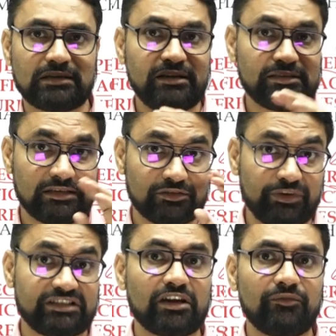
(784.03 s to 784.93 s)
discuss
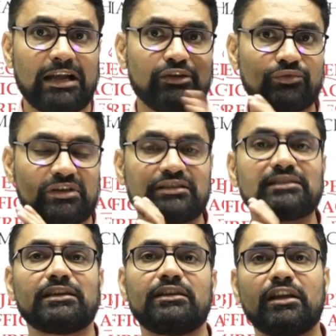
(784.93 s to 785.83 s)
Western values
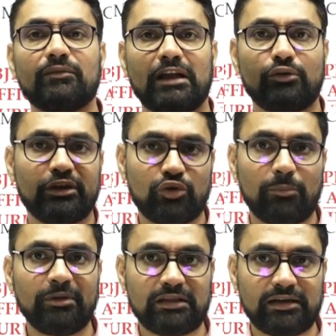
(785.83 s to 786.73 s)
versus Indian value, a
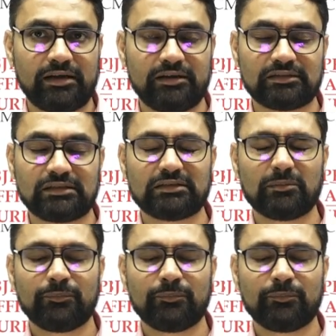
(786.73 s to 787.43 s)
topic that I discuss.